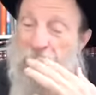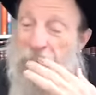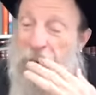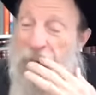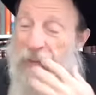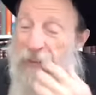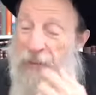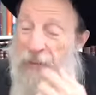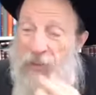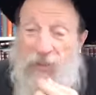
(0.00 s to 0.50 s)

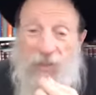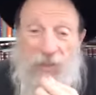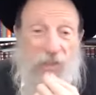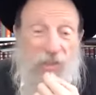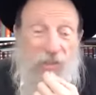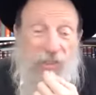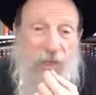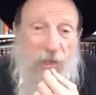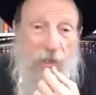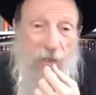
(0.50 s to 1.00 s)
And she said,
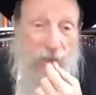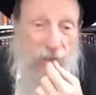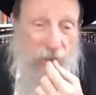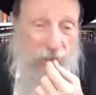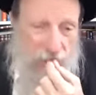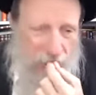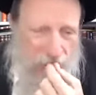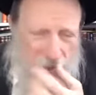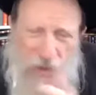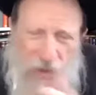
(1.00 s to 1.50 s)
Is that all he
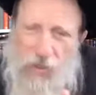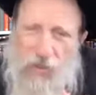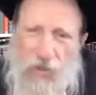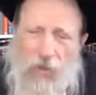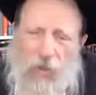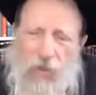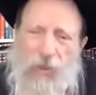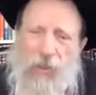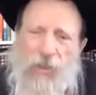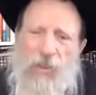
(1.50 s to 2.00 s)
said? He said,
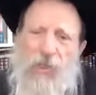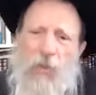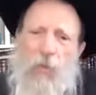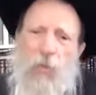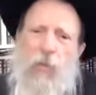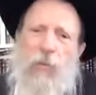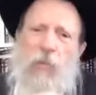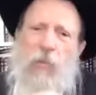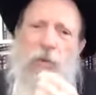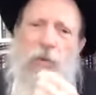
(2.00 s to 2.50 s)
No, he said
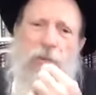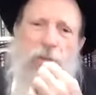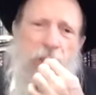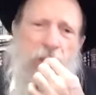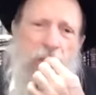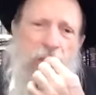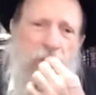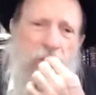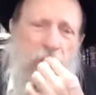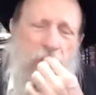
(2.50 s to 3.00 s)
one more
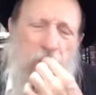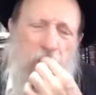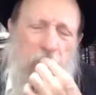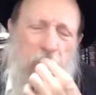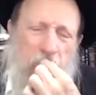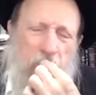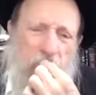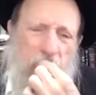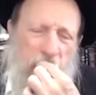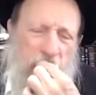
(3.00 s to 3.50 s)
thing,
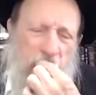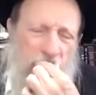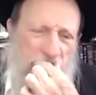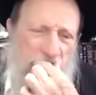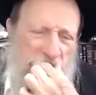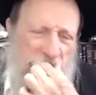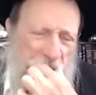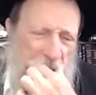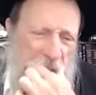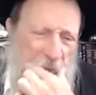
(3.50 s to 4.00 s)
Rav,
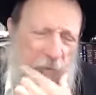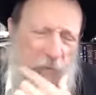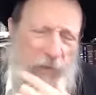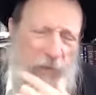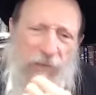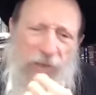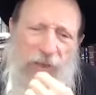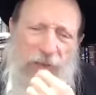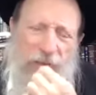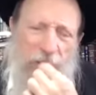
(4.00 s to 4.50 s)
Zush,
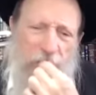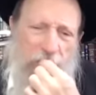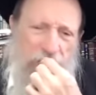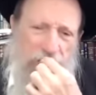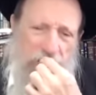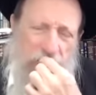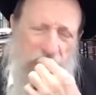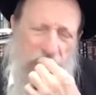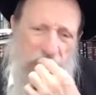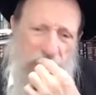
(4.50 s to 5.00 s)
Rav
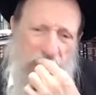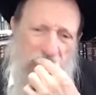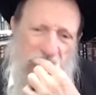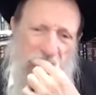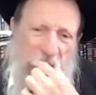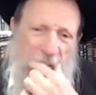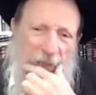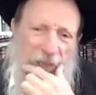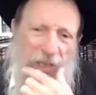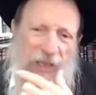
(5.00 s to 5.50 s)
Elimelech.
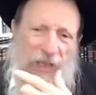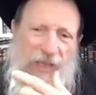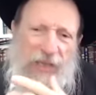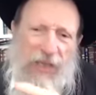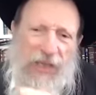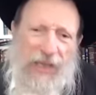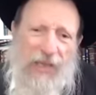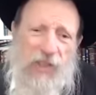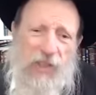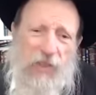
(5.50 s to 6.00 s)
He
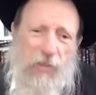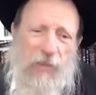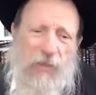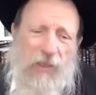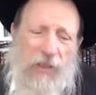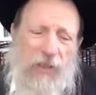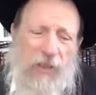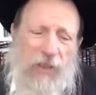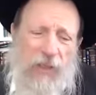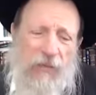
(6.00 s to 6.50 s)
asked
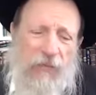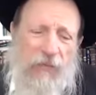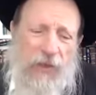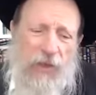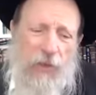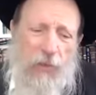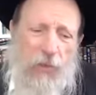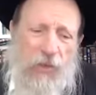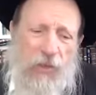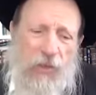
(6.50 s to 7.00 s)
me if I
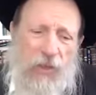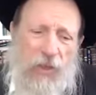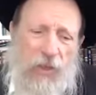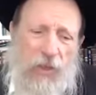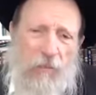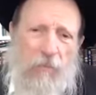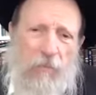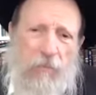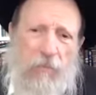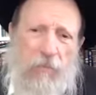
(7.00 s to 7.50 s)
was a
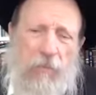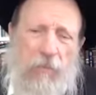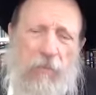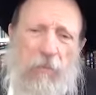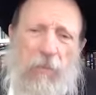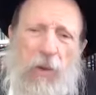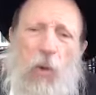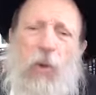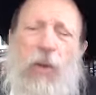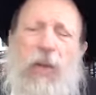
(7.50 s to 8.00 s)

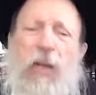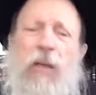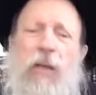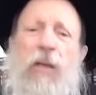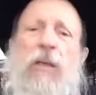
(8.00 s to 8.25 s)
mohel,